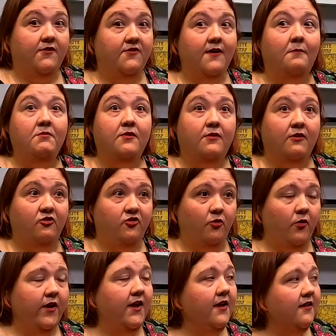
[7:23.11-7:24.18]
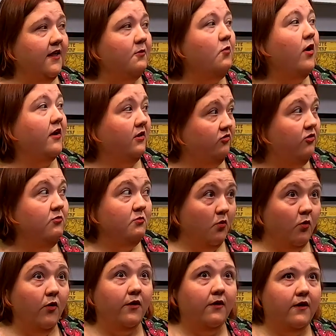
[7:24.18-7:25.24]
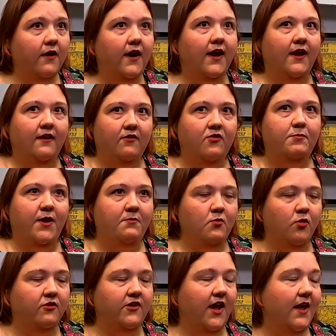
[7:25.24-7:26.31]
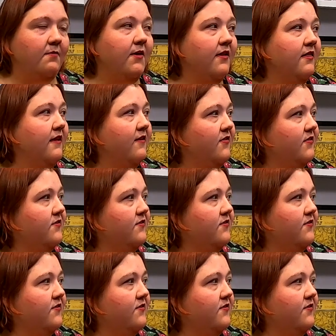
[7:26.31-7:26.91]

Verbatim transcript: it's something they're enjoying and they want to do more and spend more time on this.